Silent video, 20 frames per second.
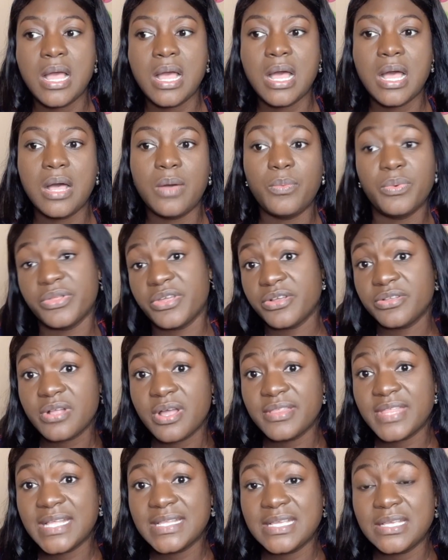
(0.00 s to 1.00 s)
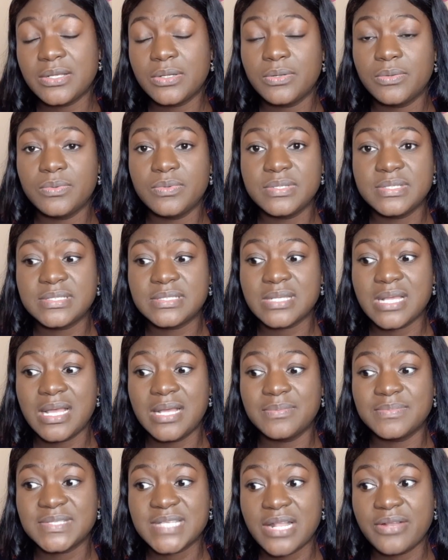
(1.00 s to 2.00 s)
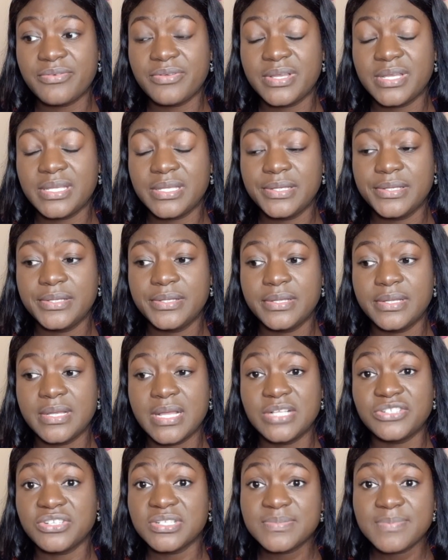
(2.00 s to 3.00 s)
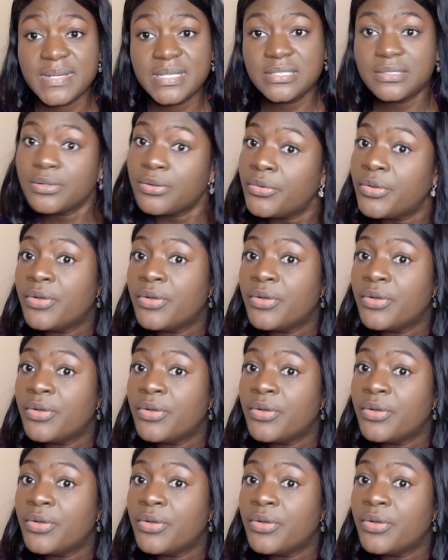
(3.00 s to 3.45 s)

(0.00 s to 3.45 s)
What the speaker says: Whether or not that includes salary adjustment